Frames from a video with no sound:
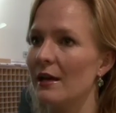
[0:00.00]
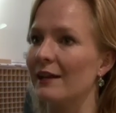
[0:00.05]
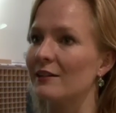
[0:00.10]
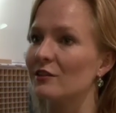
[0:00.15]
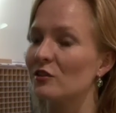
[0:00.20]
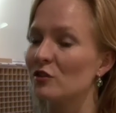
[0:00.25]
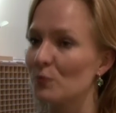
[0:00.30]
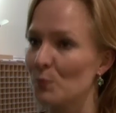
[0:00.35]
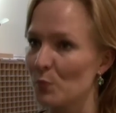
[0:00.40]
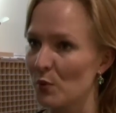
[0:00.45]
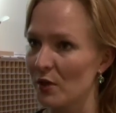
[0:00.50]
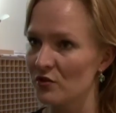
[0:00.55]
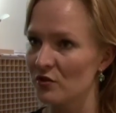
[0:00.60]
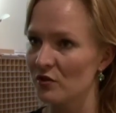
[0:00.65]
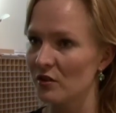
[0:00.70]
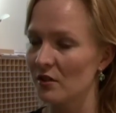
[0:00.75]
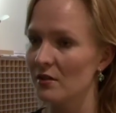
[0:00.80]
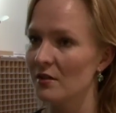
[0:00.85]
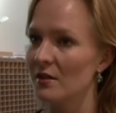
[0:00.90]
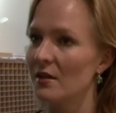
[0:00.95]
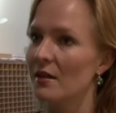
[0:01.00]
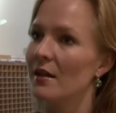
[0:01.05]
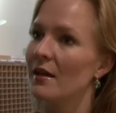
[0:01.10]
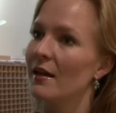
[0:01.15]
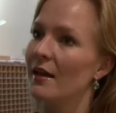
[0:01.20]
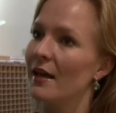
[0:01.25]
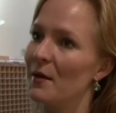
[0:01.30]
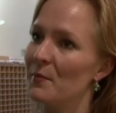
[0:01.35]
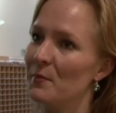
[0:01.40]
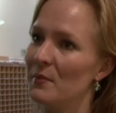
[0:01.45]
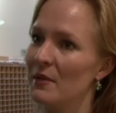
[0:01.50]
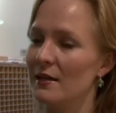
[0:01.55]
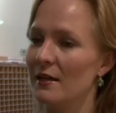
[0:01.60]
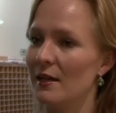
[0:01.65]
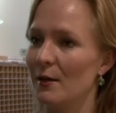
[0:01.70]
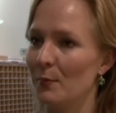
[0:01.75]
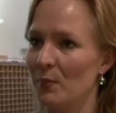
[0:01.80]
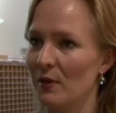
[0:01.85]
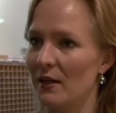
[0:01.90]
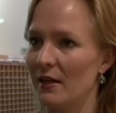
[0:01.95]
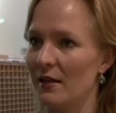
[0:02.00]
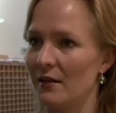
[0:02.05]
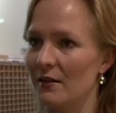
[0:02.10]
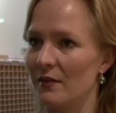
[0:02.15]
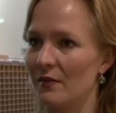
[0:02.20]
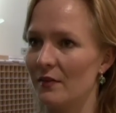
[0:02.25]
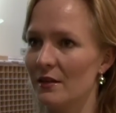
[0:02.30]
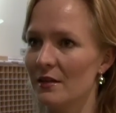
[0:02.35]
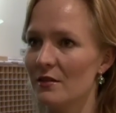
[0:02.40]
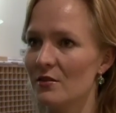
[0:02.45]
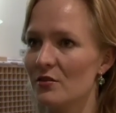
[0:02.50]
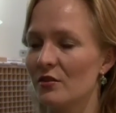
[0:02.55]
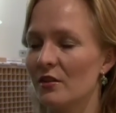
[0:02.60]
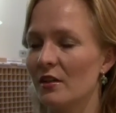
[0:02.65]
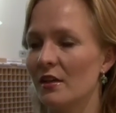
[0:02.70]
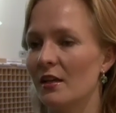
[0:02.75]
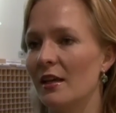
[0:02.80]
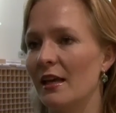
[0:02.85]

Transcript: expression and media play in this.